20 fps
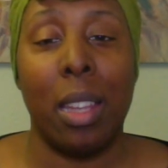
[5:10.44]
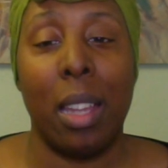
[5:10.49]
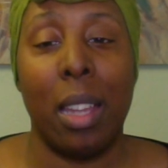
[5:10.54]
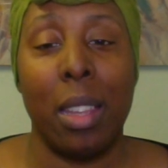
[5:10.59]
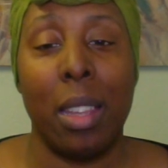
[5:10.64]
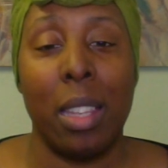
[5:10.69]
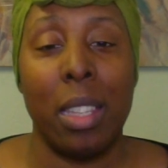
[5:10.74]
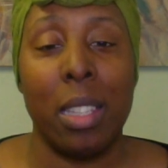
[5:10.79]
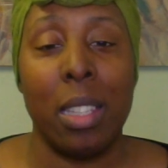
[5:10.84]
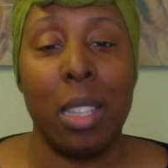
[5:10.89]

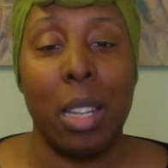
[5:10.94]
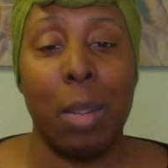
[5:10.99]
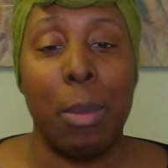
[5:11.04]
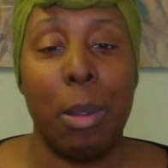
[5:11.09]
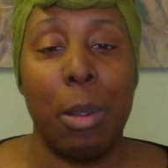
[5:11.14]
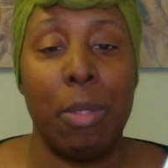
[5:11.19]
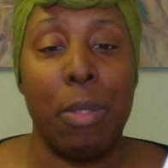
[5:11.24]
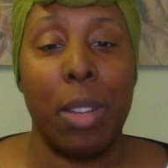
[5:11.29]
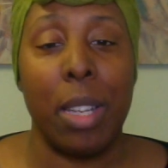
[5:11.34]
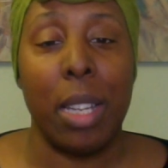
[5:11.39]
These are going to
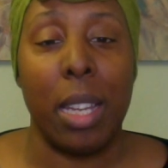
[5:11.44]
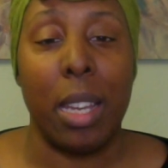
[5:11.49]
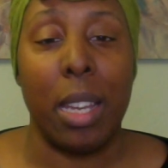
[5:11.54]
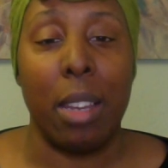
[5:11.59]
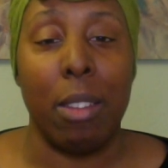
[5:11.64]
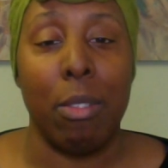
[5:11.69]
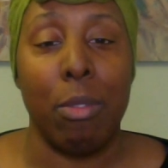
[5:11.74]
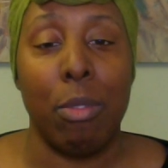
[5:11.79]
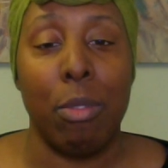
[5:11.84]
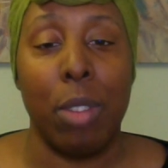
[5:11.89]
be
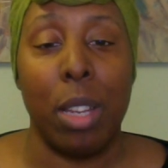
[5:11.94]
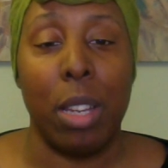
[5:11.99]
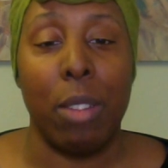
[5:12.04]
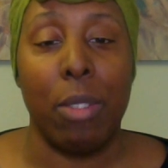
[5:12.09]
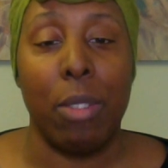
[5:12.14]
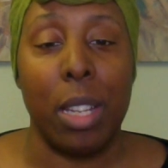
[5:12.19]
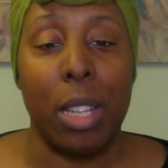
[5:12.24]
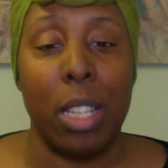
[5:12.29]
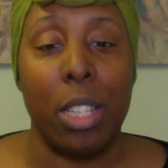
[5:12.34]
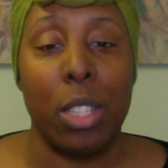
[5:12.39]
ready
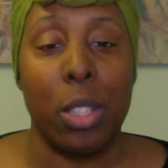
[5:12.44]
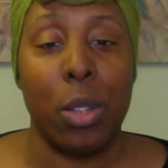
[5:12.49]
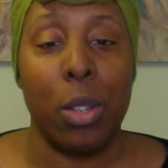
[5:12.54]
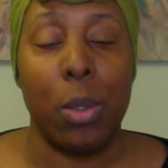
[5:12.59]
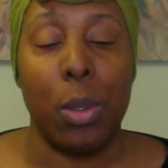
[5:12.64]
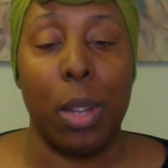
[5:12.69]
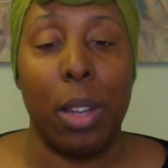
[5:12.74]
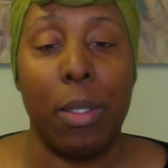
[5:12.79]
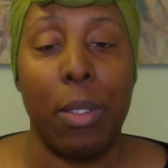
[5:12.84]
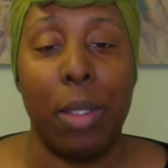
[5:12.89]
really
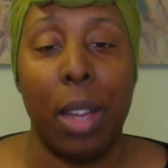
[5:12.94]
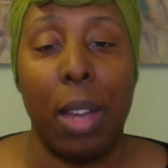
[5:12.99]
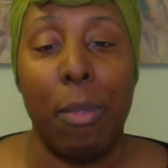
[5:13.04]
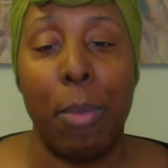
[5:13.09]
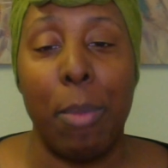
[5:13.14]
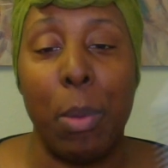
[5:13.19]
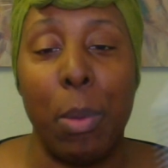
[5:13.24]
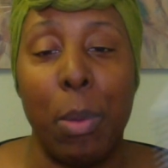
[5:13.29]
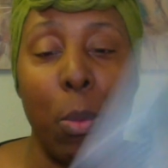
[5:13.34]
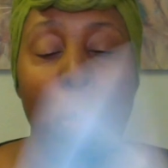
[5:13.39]
soon.
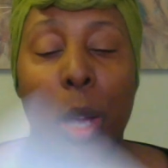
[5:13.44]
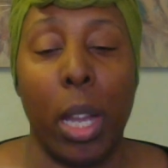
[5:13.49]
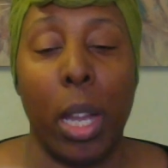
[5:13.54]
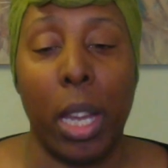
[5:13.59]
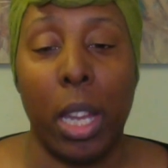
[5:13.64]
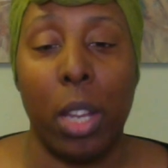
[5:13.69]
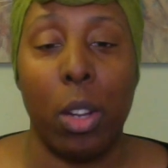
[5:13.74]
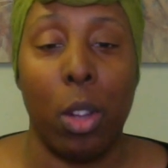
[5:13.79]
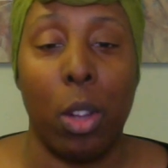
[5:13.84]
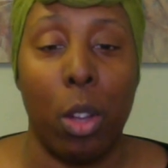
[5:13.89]
I've been
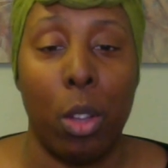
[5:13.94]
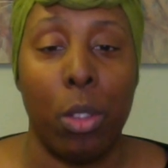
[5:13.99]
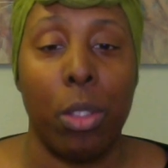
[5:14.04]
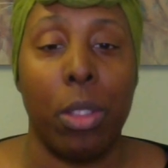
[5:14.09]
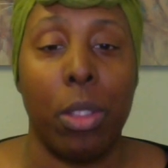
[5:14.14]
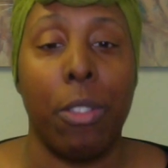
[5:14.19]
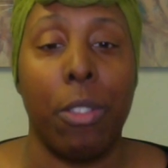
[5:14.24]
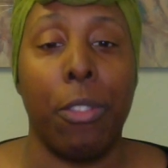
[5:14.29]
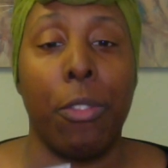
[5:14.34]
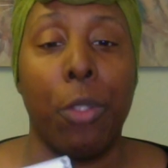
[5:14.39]
working
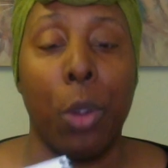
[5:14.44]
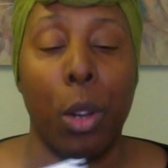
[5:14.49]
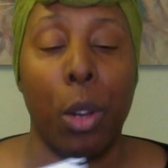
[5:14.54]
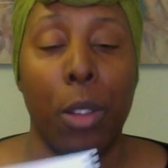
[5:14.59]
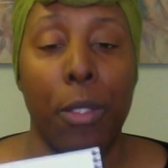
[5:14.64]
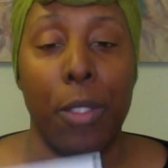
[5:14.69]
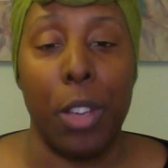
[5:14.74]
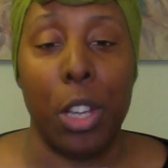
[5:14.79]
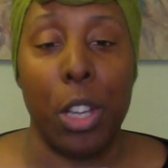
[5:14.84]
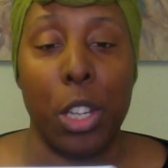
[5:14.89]
on the
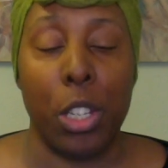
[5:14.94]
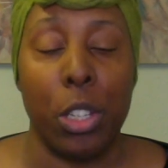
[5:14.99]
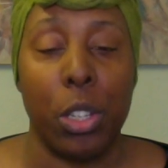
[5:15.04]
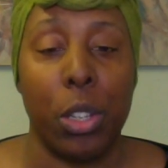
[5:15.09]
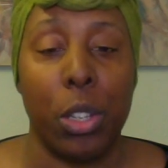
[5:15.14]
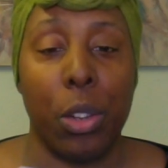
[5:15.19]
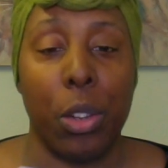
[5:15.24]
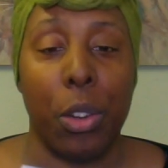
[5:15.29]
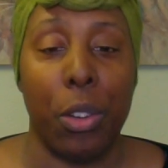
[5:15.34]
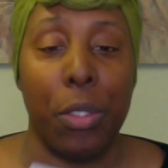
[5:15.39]
fuller
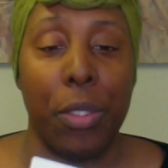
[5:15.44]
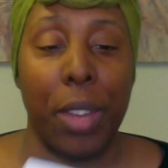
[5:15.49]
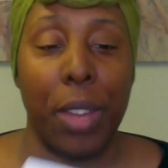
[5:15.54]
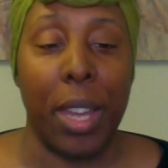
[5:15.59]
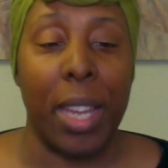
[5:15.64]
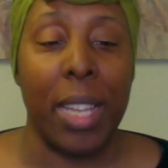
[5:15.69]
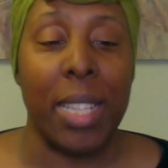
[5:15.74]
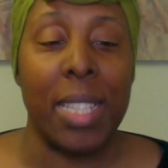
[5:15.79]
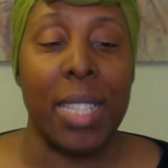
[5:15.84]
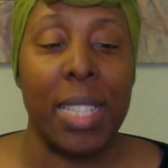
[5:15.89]
version of
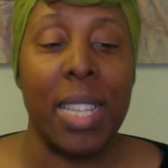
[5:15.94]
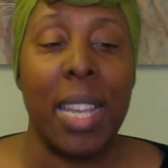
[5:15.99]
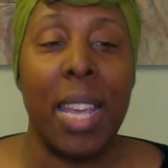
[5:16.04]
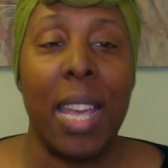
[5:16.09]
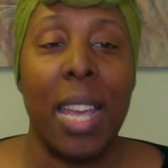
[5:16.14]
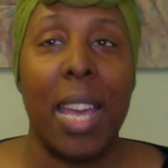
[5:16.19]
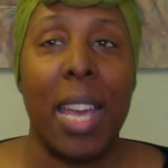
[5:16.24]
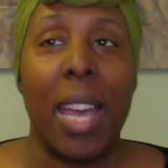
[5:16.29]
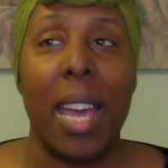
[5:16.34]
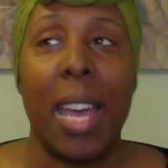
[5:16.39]
it,
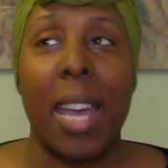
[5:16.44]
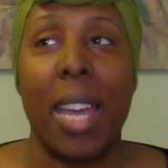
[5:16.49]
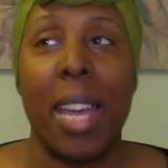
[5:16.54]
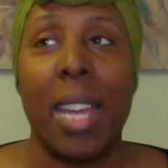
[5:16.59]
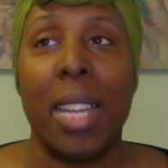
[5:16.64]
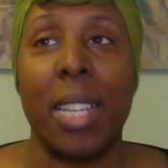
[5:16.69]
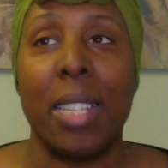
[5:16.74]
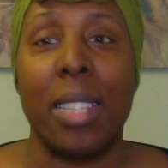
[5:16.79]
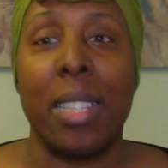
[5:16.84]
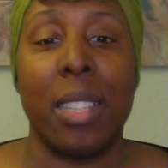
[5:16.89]

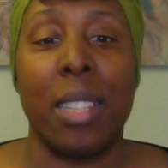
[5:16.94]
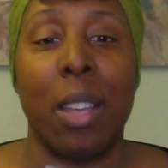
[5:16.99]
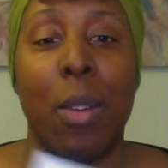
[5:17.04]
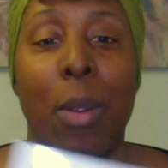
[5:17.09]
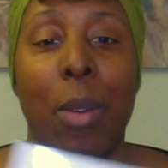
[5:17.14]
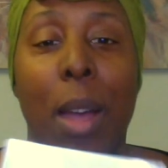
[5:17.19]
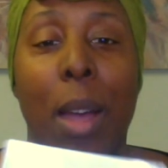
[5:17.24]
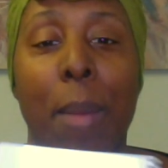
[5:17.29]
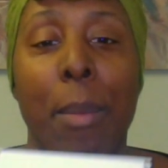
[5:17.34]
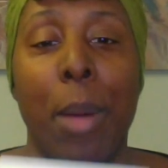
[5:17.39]
and
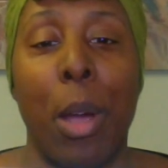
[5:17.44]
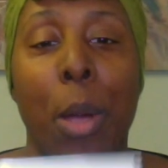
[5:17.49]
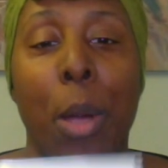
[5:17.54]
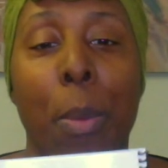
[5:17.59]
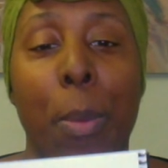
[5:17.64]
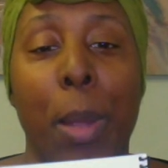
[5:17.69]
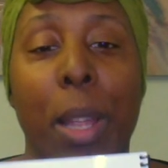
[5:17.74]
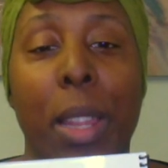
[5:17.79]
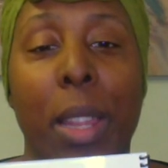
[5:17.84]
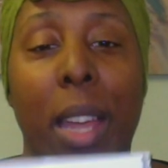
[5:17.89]
so I'm
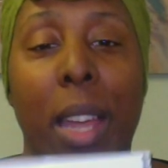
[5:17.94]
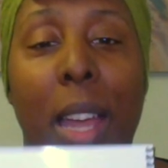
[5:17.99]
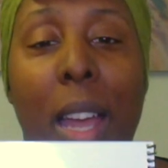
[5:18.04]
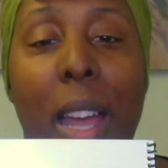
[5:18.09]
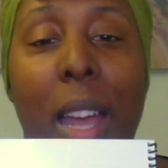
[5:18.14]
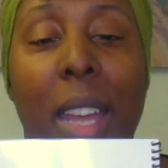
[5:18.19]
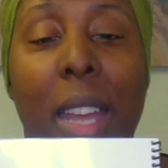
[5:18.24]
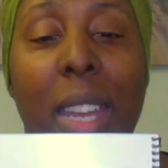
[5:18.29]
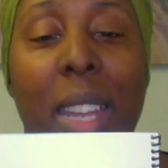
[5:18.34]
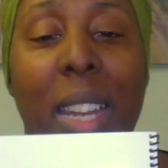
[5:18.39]
hoping that
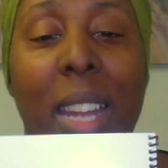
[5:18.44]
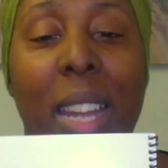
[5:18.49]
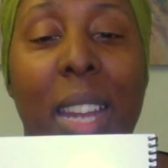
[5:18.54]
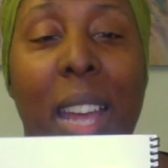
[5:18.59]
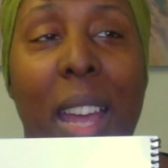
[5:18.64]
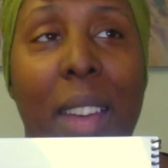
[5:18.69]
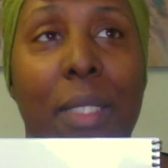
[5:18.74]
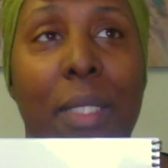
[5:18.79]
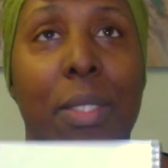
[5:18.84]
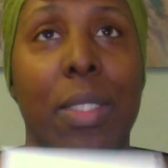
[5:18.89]
I can
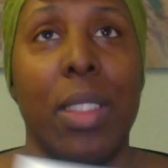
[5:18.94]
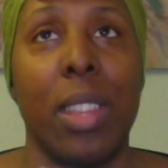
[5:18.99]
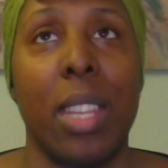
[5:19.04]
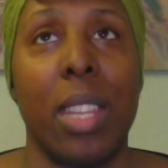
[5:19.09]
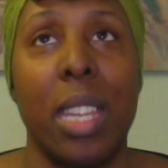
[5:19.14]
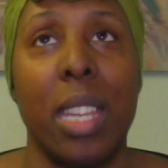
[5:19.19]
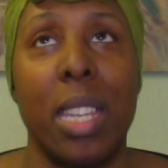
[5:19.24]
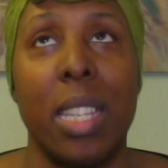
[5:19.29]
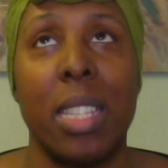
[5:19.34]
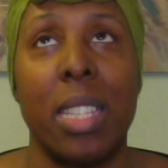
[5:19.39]
have
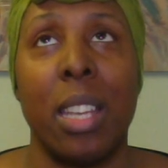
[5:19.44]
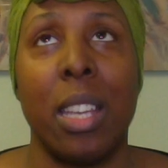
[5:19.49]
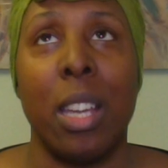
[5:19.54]
these